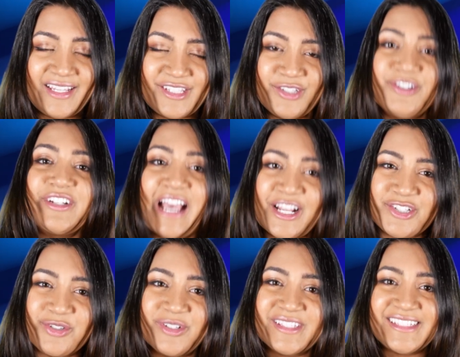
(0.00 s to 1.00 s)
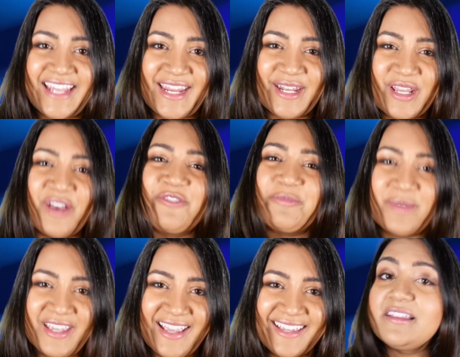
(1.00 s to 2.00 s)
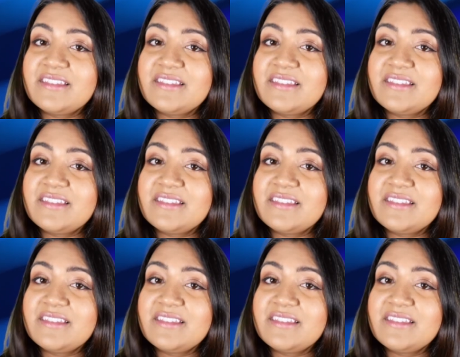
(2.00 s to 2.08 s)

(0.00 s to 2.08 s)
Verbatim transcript: it's your natural state of being.